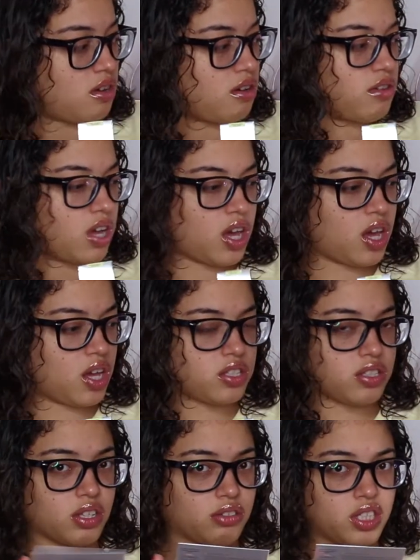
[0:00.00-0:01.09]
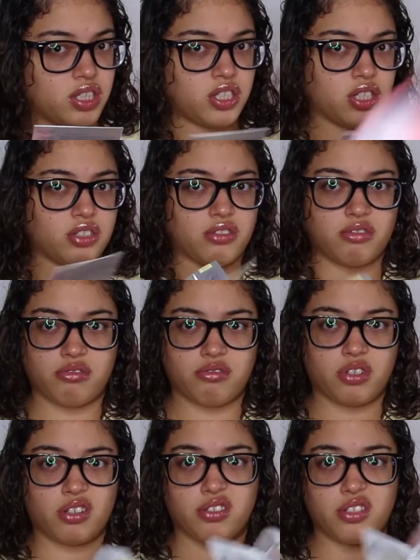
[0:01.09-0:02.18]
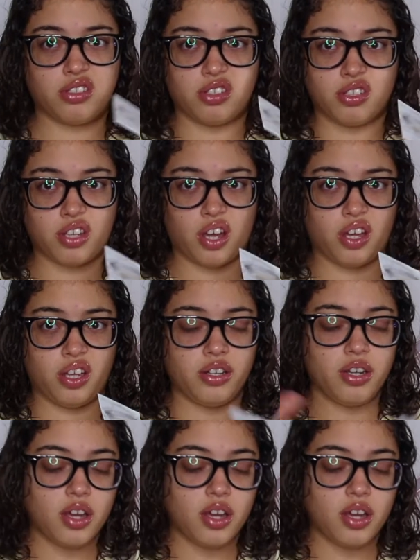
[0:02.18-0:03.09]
Okay, so let's just toss this to the side.